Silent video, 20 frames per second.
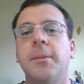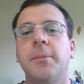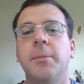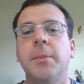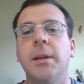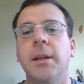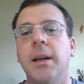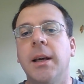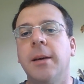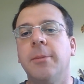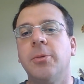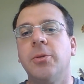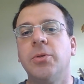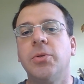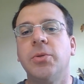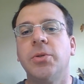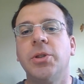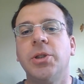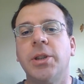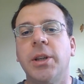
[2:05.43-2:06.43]
being able
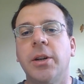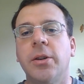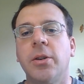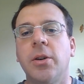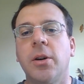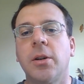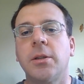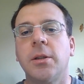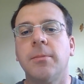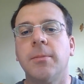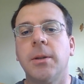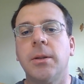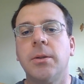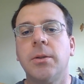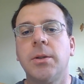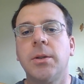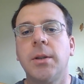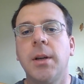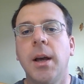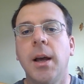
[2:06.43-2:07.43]
to share
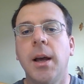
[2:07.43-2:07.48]
documents.